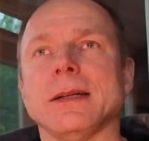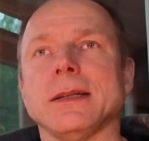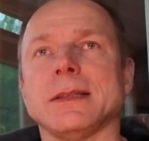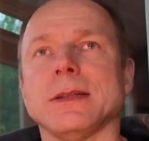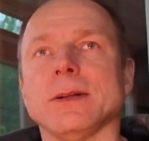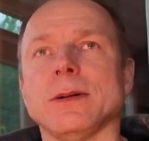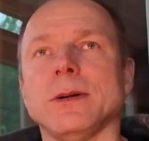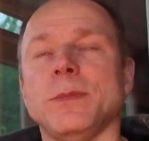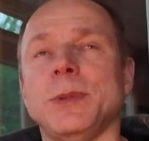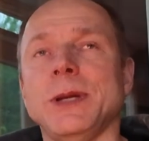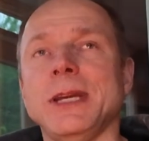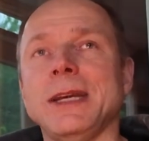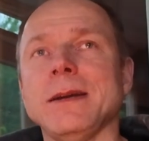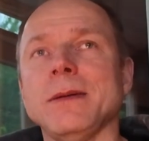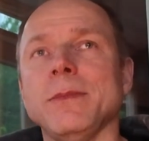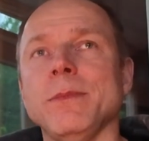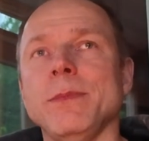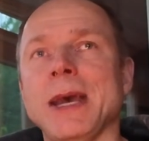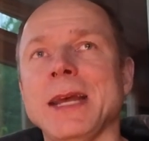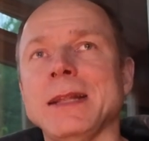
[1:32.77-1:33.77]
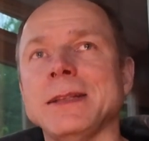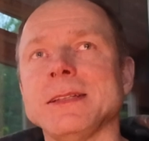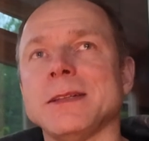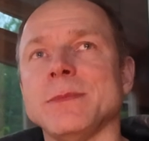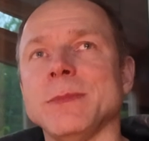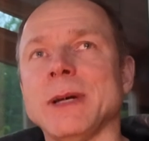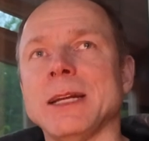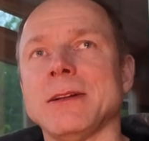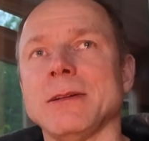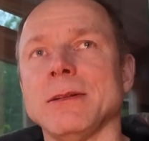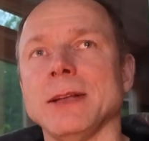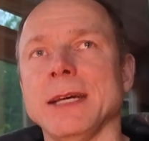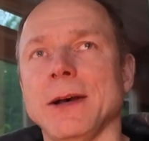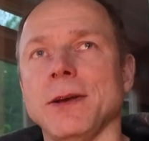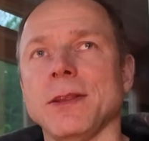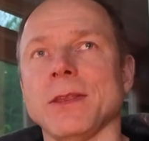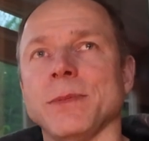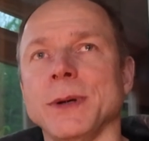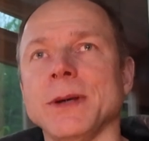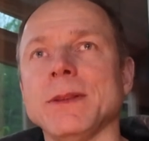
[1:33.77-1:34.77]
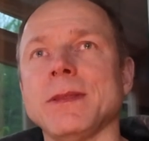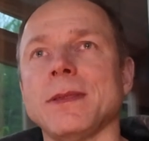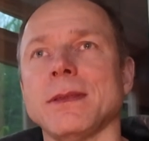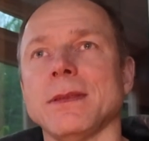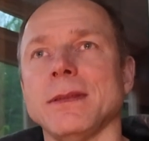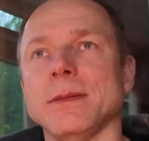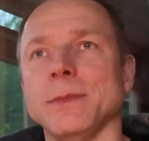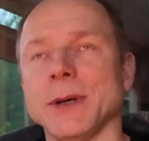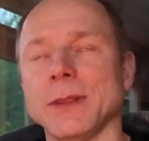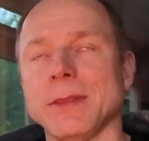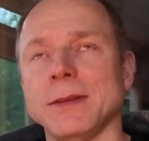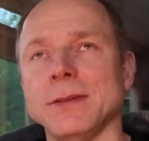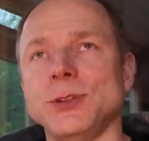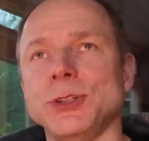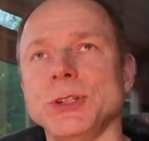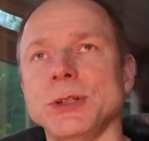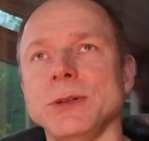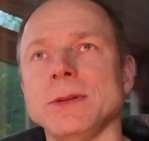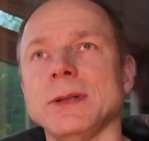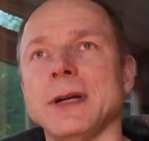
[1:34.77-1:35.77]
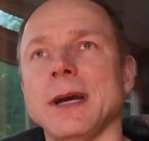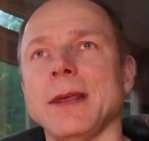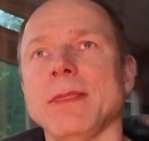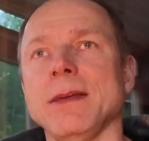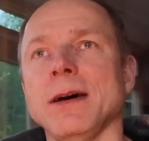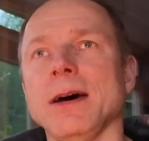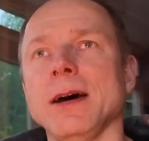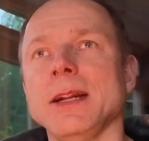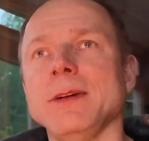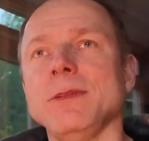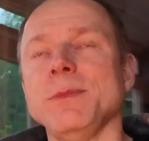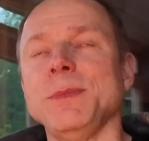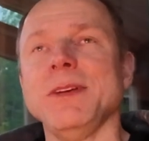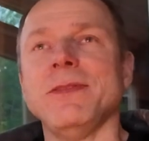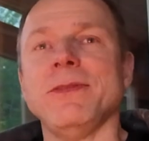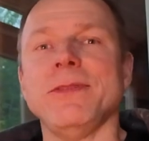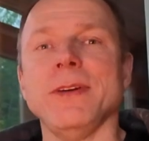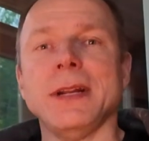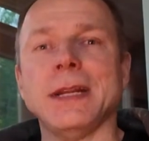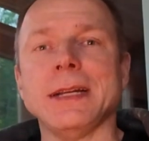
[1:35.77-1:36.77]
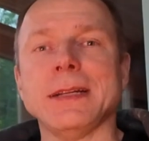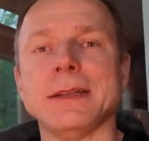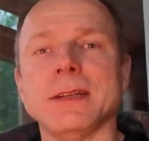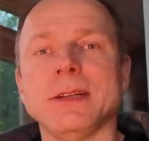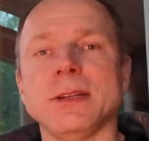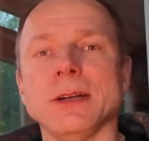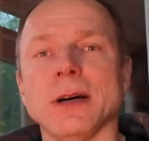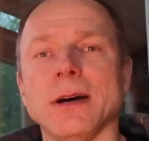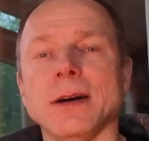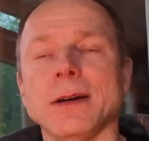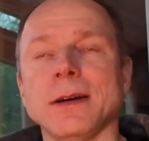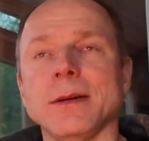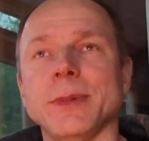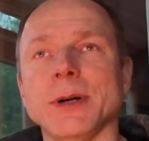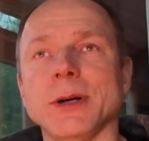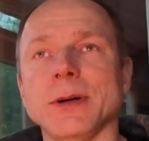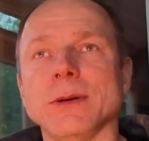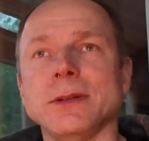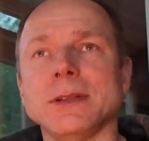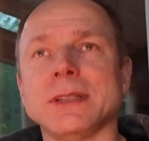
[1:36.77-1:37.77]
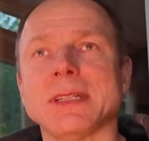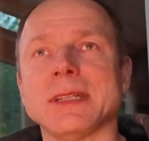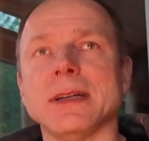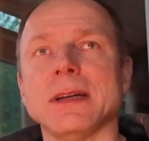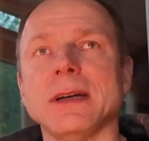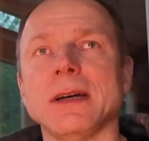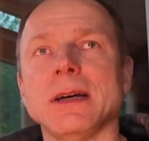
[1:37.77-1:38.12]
So being Men's Mental Health Month, the month of June, I thought it would be fitting to talk about